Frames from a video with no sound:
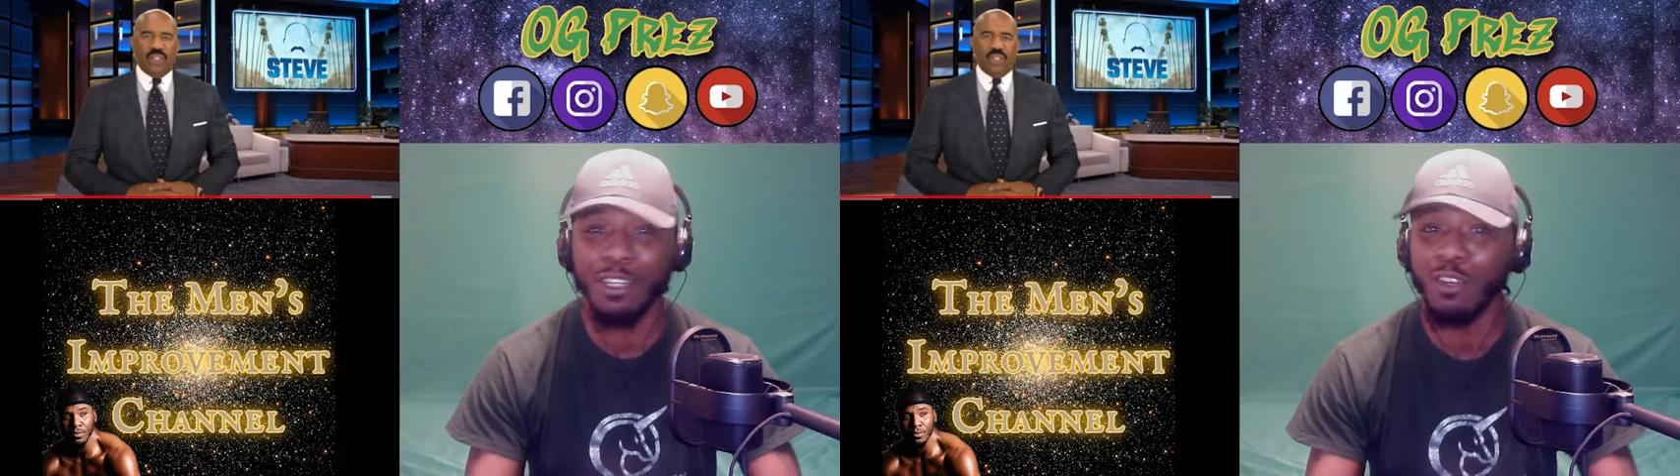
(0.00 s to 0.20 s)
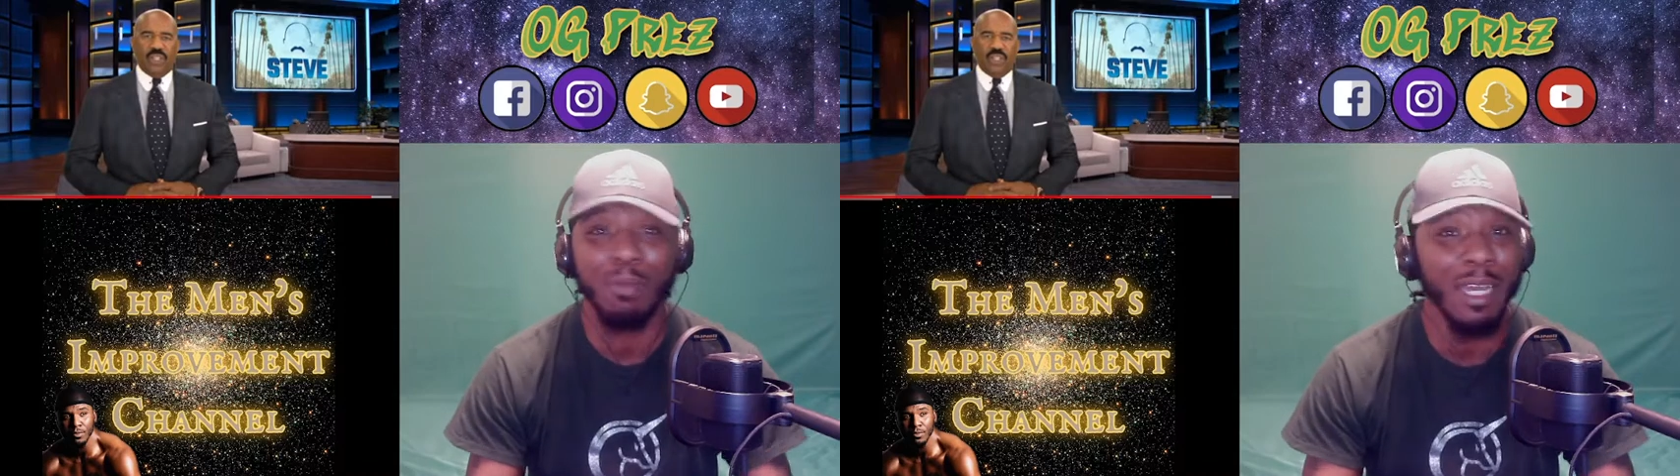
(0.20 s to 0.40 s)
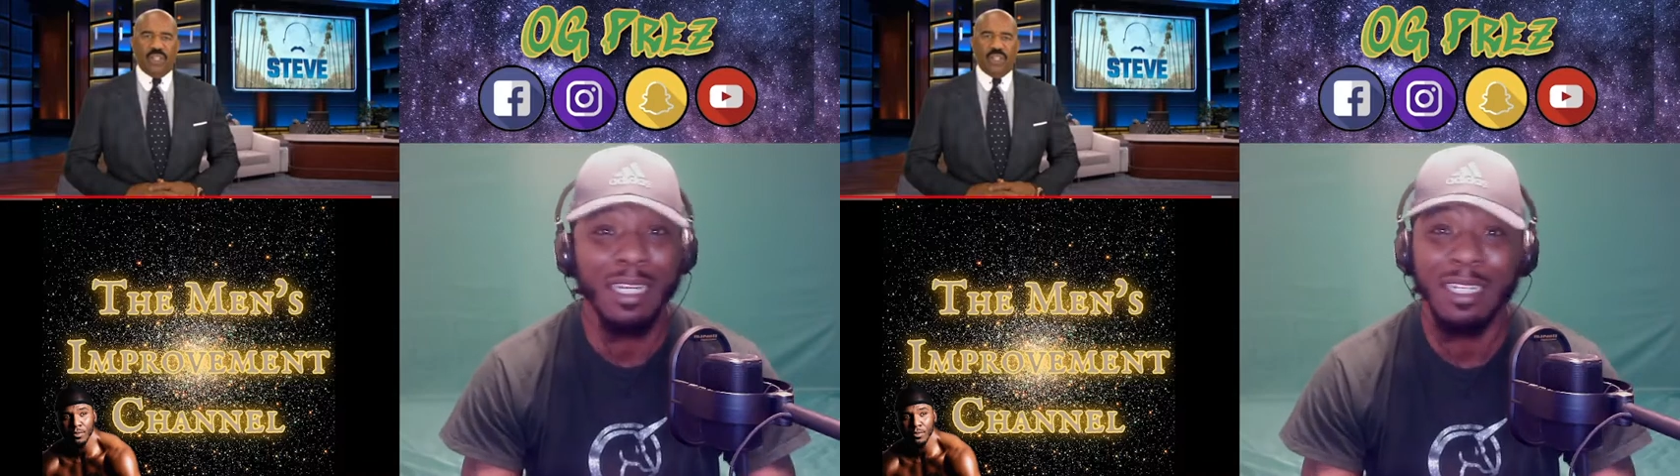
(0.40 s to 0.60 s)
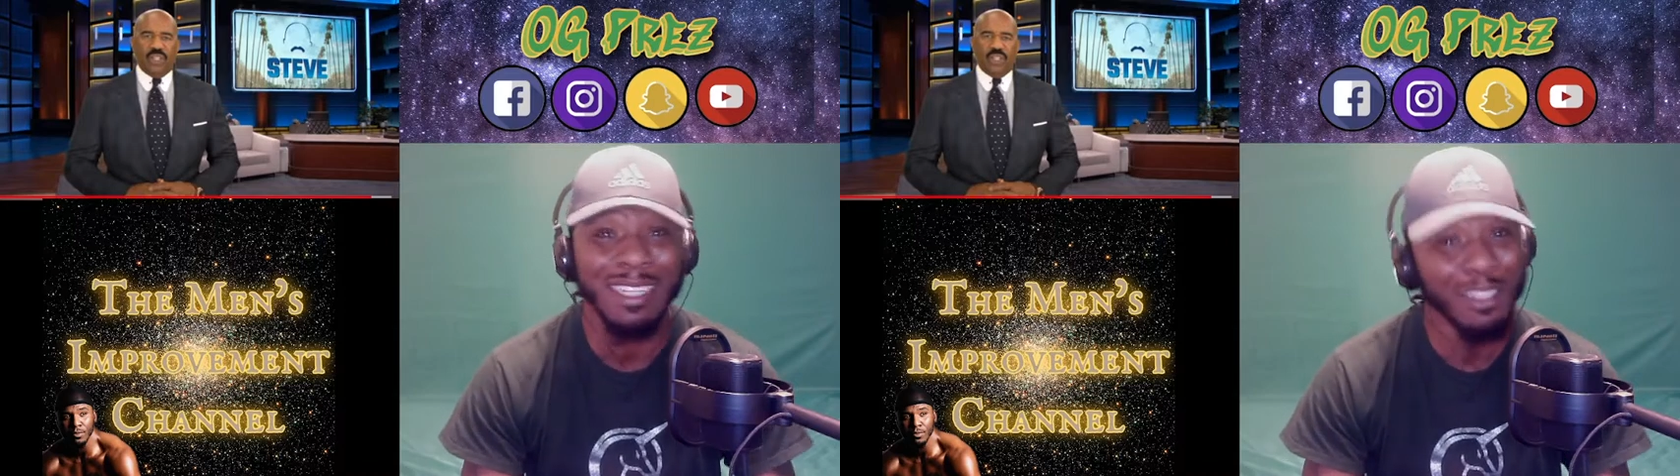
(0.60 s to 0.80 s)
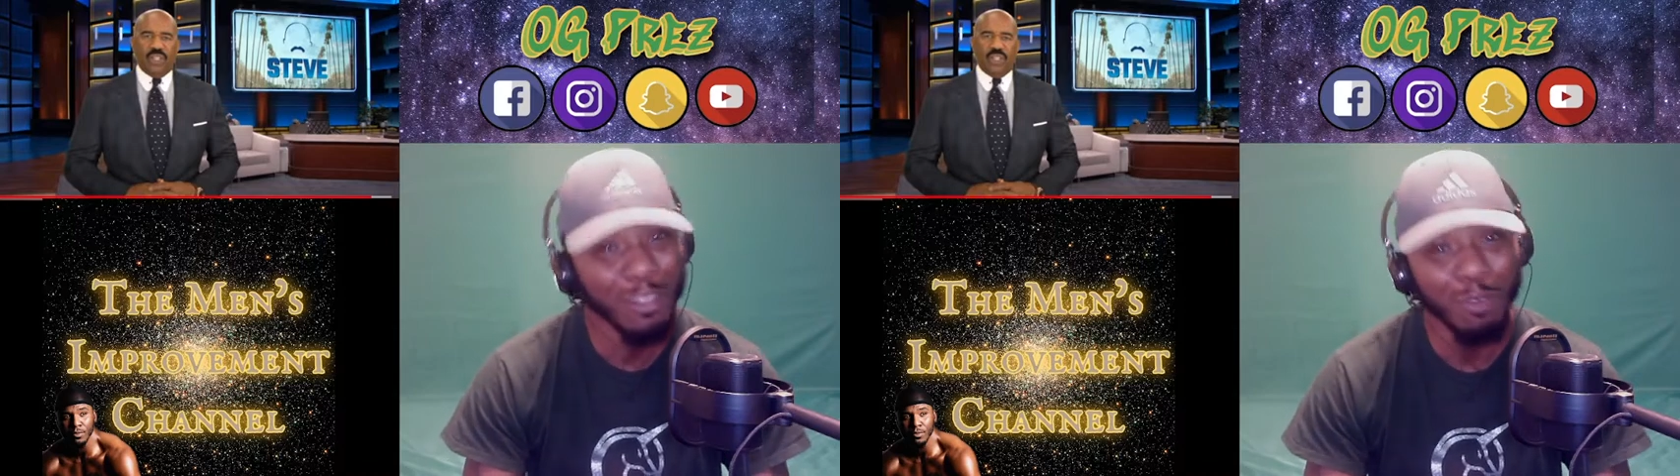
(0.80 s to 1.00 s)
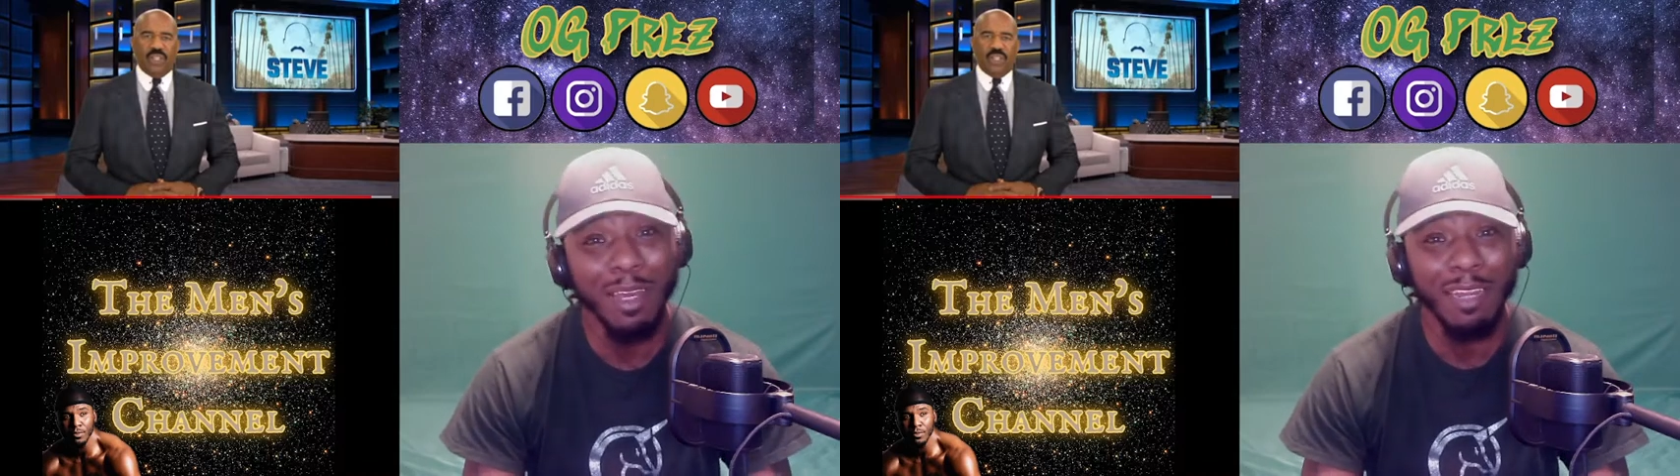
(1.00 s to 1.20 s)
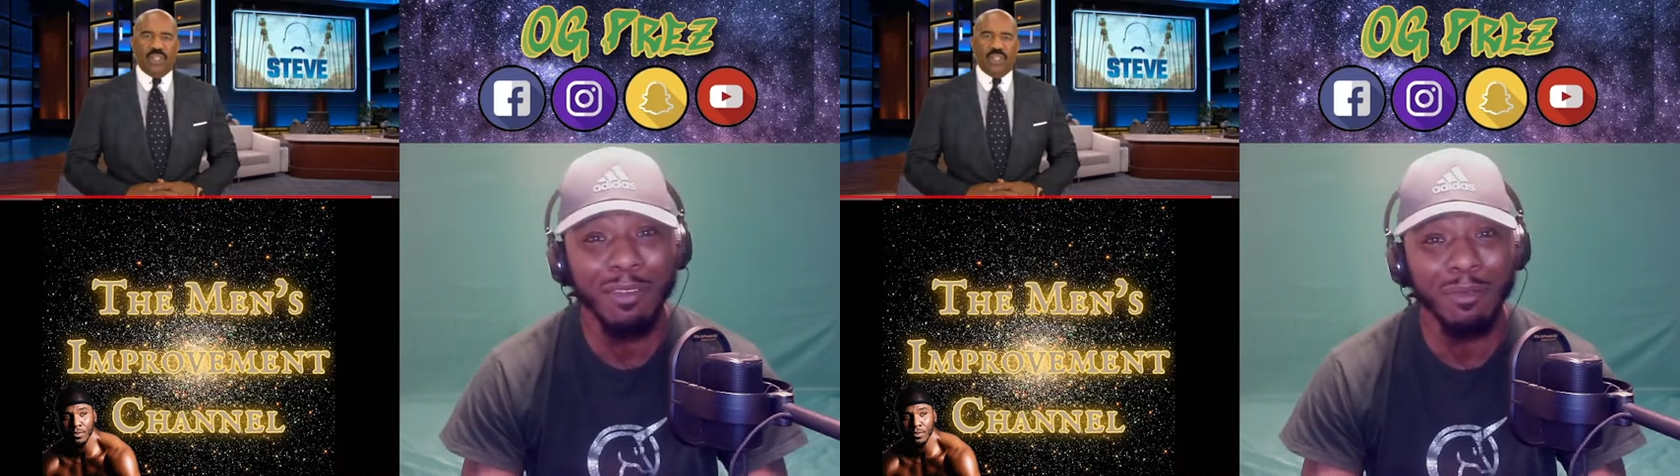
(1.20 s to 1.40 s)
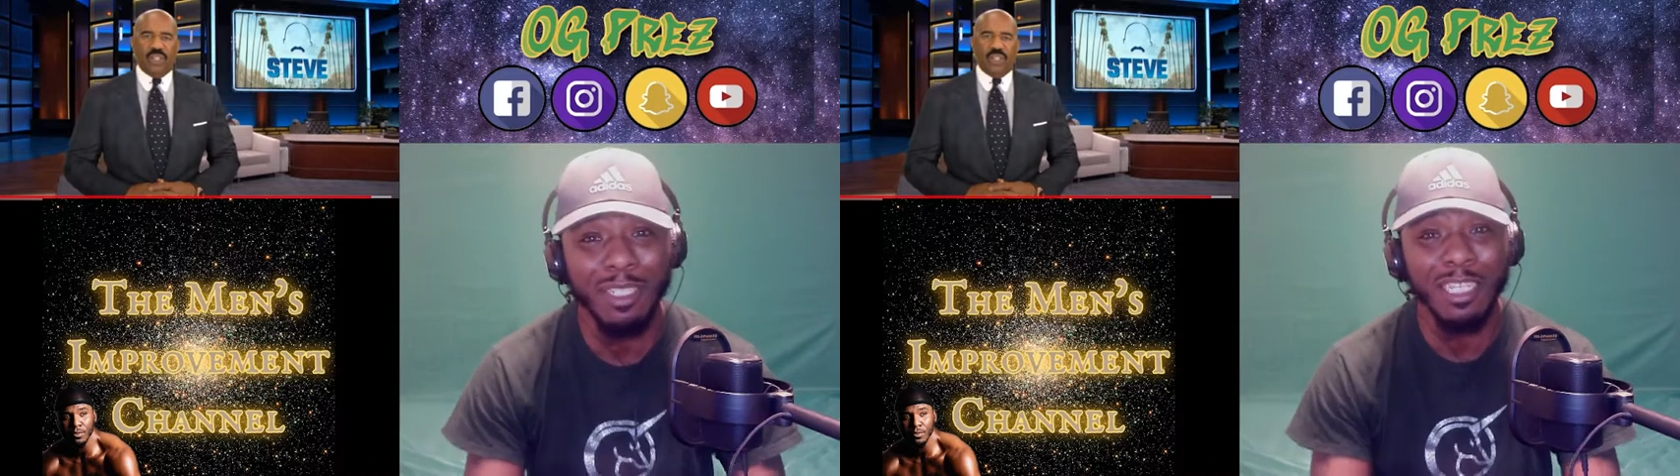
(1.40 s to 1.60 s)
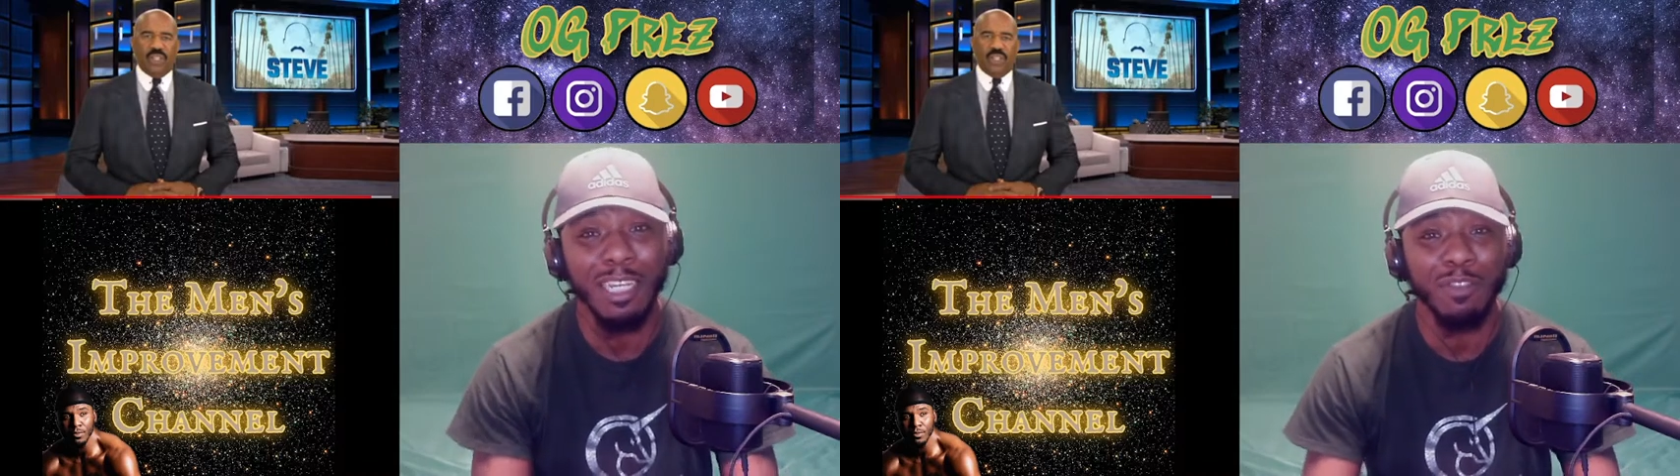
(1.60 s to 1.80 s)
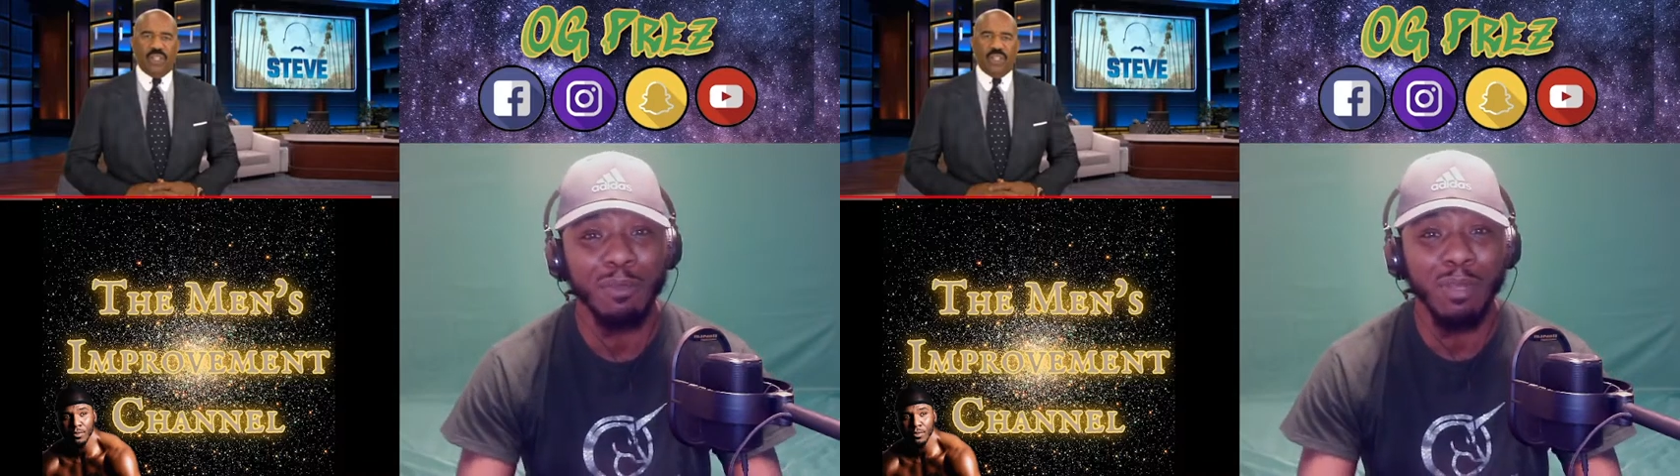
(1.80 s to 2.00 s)
nobody ever want to
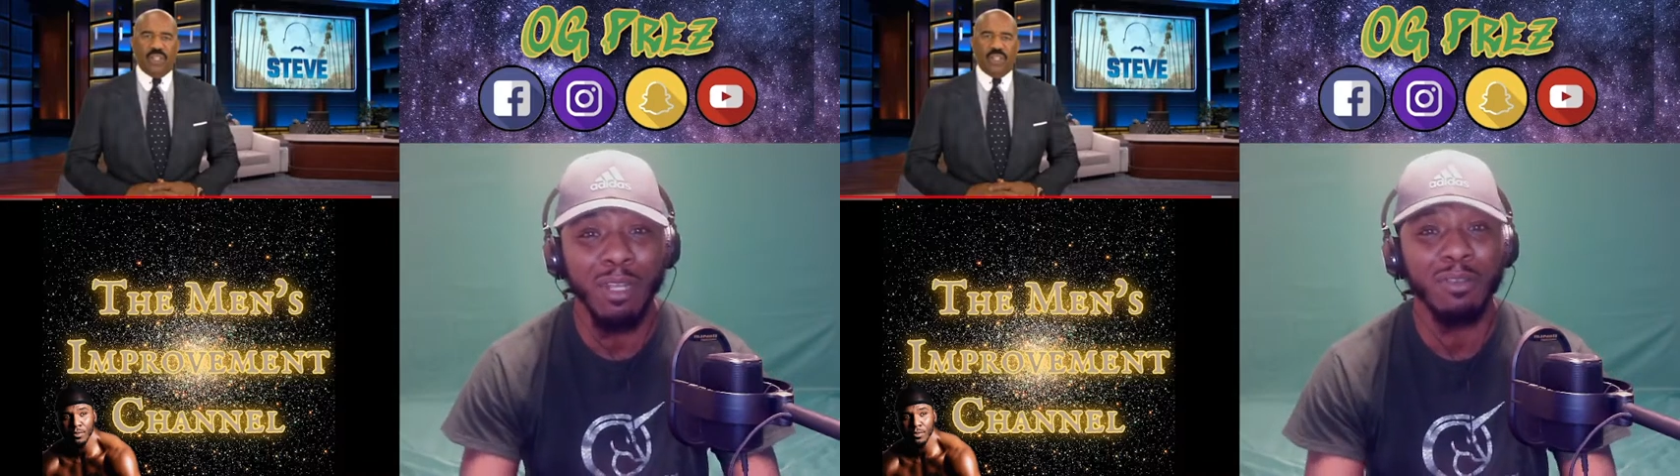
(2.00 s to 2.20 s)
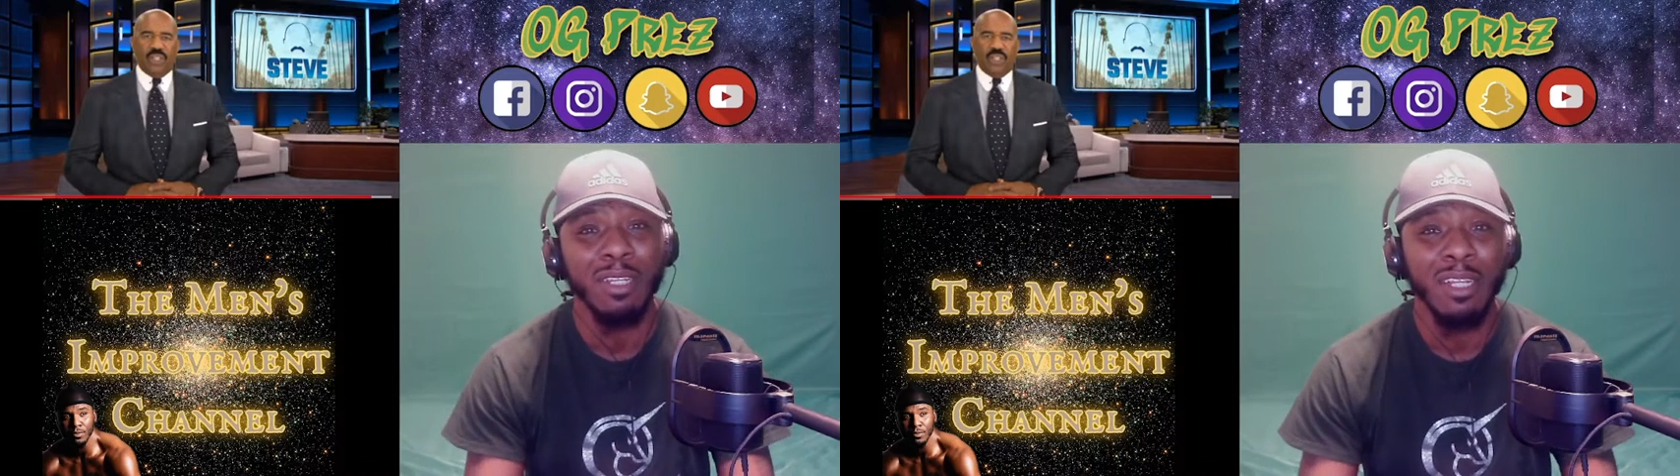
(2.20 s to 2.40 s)
cuff you, bro.